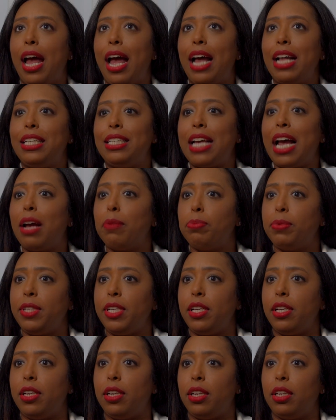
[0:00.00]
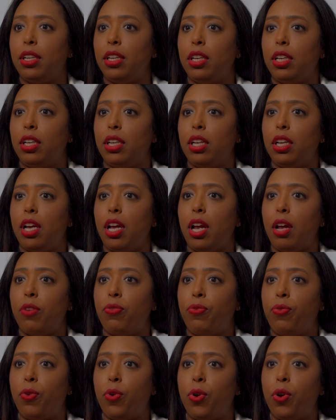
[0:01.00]
Adapting
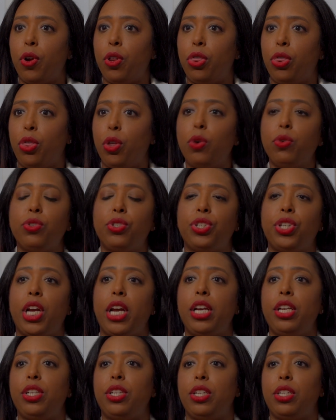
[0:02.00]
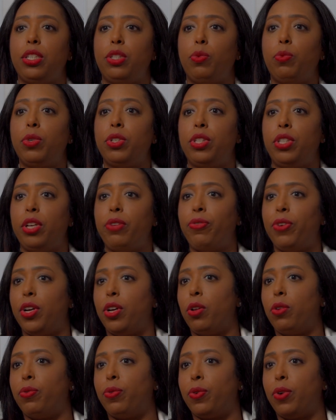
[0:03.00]
for those changes was
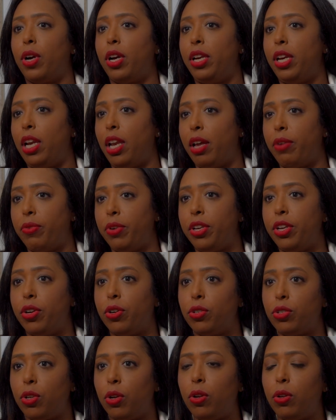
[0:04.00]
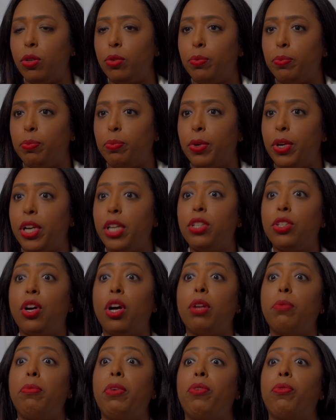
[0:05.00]
difficult for an 11 years old, but it taught me